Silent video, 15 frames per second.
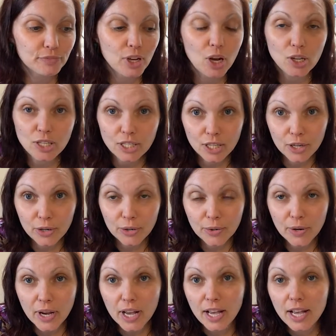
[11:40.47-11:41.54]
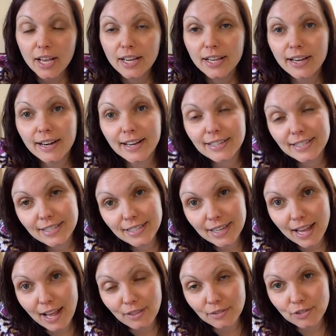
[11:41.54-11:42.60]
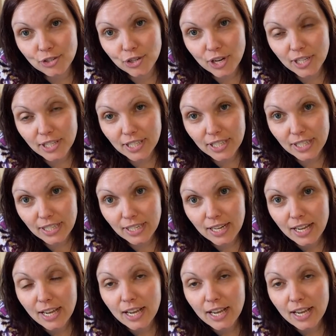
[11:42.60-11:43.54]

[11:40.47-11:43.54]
Also, connected to Katherine Johnson,